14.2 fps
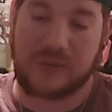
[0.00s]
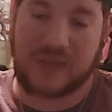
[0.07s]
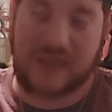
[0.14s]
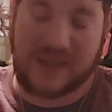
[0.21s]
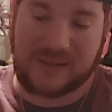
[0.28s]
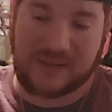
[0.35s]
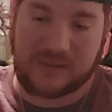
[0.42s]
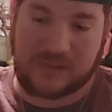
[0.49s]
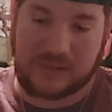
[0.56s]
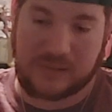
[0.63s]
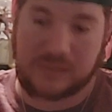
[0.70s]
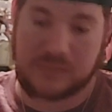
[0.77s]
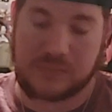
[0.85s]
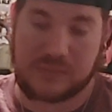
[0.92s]
It had
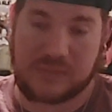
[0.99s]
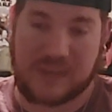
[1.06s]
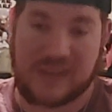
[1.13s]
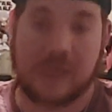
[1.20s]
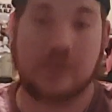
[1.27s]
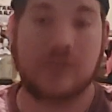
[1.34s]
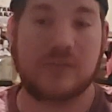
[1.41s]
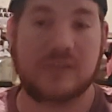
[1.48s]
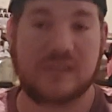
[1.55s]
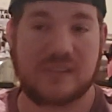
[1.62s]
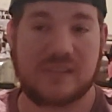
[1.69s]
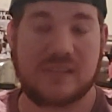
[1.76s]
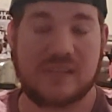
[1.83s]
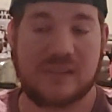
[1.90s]
like
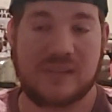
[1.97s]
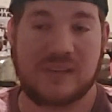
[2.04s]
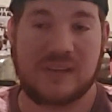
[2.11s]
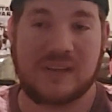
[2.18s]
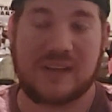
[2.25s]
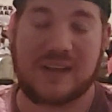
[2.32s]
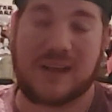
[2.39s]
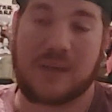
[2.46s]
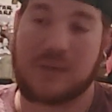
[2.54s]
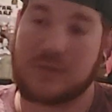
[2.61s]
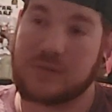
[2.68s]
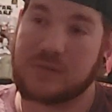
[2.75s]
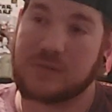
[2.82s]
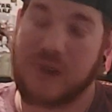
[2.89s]
Uzis, and I
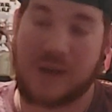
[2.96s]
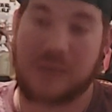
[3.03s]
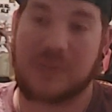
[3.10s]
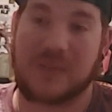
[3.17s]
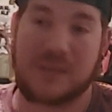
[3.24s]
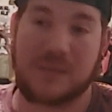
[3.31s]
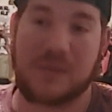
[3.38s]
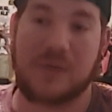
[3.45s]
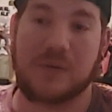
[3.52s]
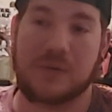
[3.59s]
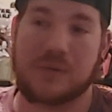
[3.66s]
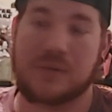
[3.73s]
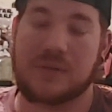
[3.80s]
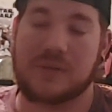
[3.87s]
would try to play
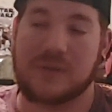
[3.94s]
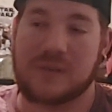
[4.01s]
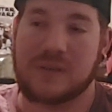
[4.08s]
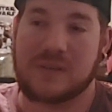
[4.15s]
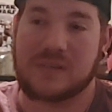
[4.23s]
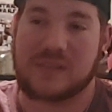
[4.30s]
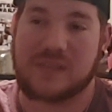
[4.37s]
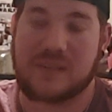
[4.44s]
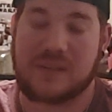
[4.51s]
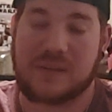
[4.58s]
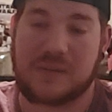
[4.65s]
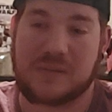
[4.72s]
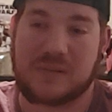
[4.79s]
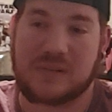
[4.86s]
both. So I thought
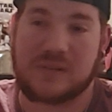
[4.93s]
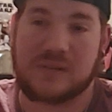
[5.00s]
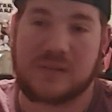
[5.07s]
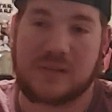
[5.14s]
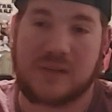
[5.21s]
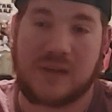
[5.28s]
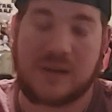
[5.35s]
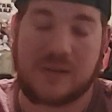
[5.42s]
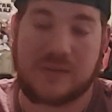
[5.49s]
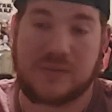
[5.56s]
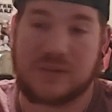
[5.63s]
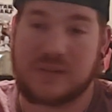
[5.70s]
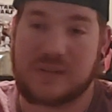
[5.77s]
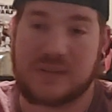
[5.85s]
that was a lot of
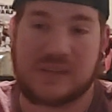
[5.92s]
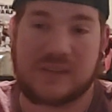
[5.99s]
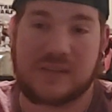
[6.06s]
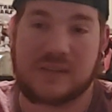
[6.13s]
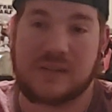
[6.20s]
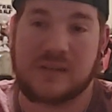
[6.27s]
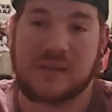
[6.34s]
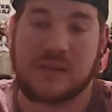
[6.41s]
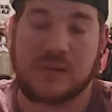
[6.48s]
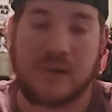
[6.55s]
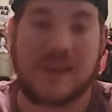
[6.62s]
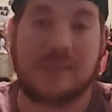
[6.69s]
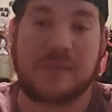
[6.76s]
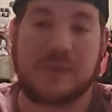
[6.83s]
fun and
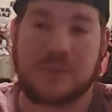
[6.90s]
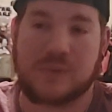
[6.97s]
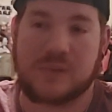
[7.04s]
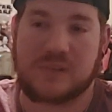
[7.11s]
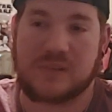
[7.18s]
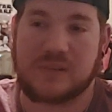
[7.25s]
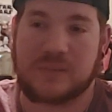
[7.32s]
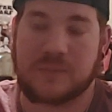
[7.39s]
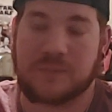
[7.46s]
great memories.